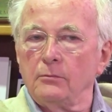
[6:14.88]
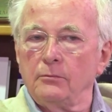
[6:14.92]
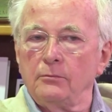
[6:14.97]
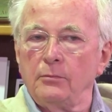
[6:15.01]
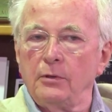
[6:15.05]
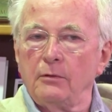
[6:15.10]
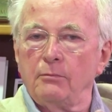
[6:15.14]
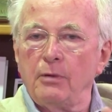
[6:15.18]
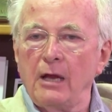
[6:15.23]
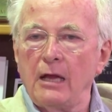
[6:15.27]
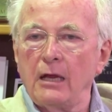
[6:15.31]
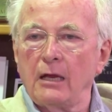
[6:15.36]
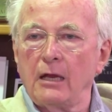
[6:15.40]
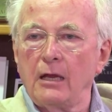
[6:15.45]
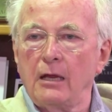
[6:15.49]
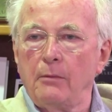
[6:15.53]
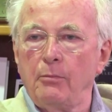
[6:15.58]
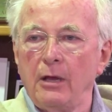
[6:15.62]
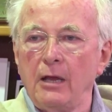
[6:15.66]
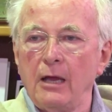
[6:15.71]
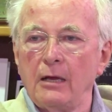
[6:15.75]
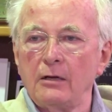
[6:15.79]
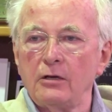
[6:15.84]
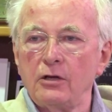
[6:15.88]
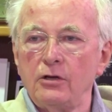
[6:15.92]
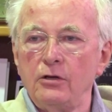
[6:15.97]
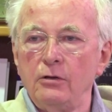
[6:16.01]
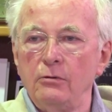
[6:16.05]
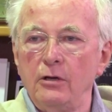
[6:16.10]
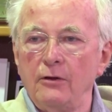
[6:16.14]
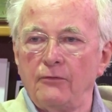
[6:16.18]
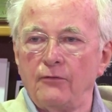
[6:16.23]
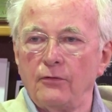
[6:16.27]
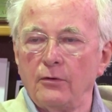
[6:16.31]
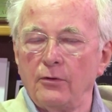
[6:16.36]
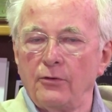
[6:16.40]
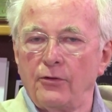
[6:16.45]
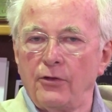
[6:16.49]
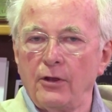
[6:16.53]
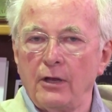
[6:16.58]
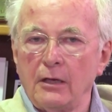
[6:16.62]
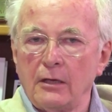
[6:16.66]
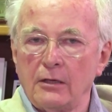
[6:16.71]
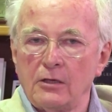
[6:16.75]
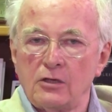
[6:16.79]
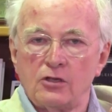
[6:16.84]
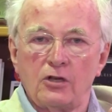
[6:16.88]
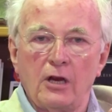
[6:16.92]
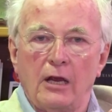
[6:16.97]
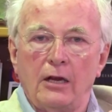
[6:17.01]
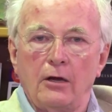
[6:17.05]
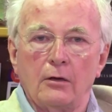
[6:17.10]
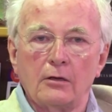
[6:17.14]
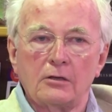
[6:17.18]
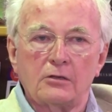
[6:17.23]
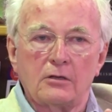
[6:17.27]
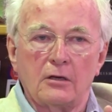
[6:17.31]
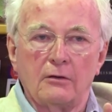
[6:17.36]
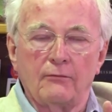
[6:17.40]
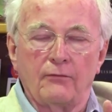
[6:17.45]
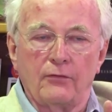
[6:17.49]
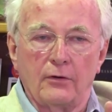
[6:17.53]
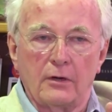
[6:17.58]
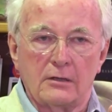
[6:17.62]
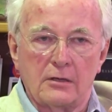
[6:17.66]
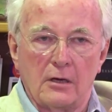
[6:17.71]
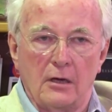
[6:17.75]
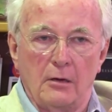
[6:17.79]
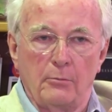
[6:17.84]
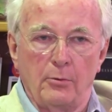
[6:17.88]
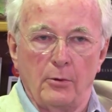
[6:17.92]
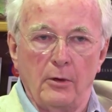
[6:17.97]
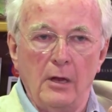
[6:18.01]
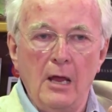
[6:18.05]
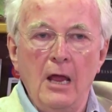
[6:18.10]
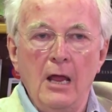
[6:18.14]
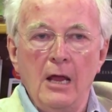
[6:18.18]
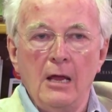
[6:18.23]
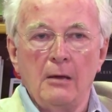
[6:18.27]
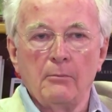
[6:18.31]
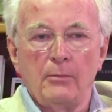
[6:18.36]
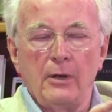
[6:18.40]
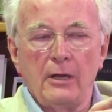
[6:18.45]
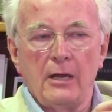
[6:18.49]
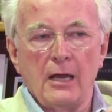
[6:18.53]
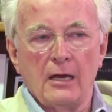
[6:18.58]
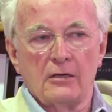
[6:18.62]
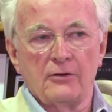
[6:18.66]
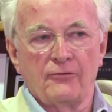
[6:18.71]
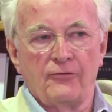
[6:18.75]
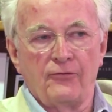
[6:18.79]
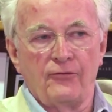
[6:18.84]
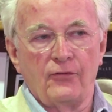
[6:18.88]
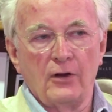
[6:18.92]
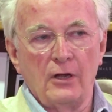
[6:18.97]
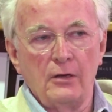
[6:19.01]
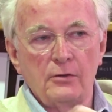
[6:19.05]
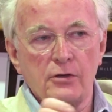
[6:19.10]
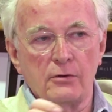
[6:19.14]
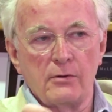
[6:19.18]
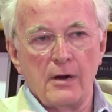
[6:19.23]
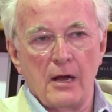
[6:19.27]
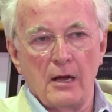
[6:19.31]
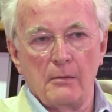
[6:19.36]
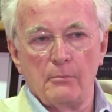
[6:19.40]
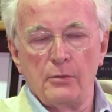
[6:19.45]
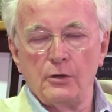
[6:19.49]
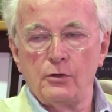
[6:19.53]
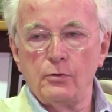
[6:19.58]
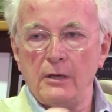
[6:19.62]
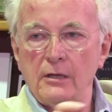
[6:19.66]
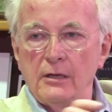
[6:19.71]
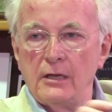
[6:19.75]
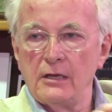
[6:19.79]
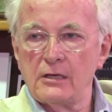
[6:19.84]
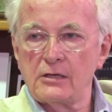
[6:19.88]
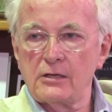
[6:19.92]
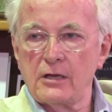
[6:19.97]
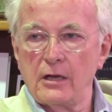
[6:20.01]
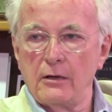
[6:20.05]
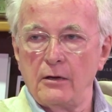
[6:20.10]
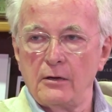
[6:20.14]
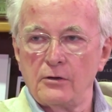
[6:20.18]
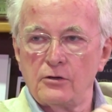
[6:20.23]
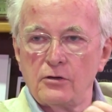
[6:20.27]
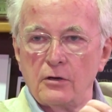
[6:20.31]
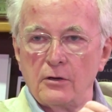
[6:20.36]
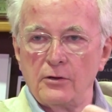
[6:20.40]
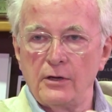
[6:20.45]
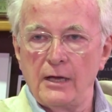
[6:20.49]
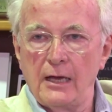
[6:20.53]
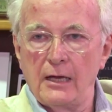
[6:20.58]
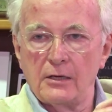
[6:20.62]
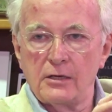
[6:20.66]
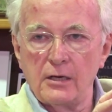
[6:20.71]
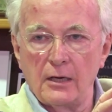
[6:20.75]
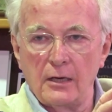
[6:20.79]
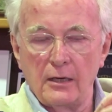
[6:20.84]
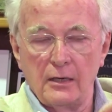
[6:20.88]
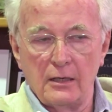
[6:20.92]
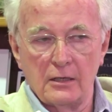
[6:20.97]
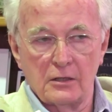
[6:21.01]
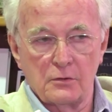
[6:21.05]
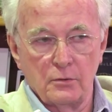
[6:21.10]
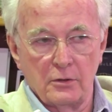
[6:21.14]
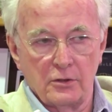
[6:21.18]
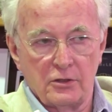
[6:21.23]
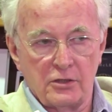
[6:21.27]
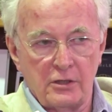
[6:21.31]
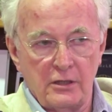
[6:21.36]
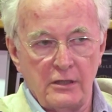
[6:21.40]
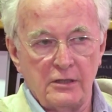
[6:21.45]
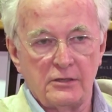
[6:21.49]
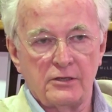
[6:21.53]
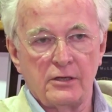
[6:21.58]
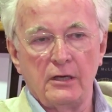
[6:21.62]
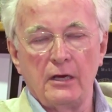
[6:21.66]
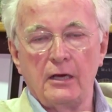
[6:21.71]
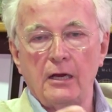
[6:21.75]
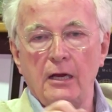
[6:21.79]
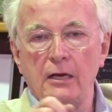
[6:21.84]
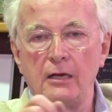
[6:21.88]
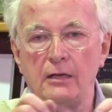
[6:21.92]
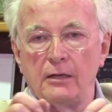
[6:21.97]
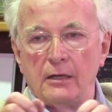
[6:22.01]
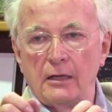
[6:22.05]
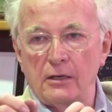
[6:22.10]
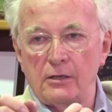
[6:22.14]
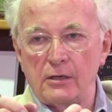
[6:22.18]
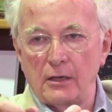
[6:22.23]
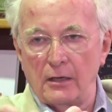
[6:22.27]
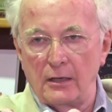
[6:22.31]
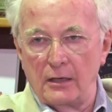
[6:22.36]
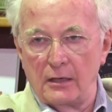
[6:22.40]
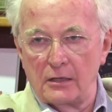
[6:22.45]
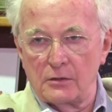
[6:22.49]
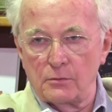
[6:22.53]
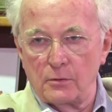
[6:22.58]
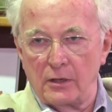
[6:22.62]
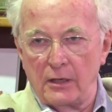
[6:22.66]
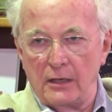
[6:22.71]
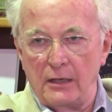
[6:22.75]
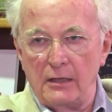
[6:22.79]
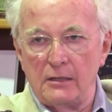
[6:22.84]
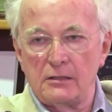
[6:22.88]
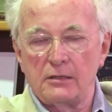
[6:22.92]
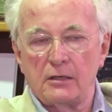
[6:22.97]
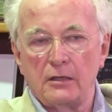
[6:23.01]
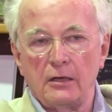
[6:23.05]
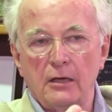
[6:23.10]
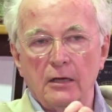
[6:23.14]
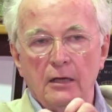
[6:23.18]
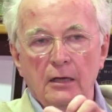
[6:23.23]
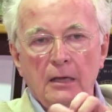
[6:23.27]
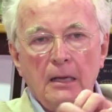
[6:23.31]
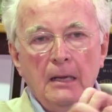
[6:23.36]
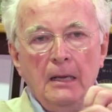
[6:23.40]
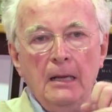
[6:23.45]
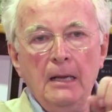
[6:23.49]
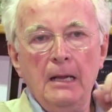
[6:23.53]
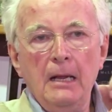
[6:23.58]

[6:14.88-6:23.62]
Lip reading: began to do different things. Jane Austen, for example, began to float around between this character and that, telling us what she's thinking and then telling us what he's thinking.